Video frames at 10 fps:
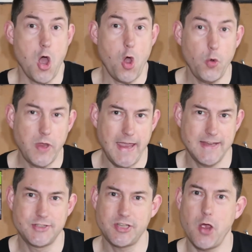
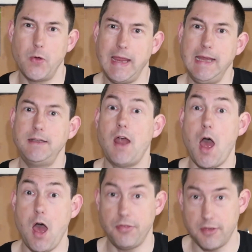Okay, so in
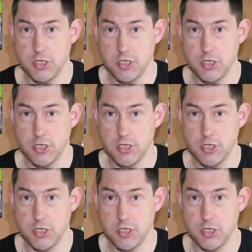other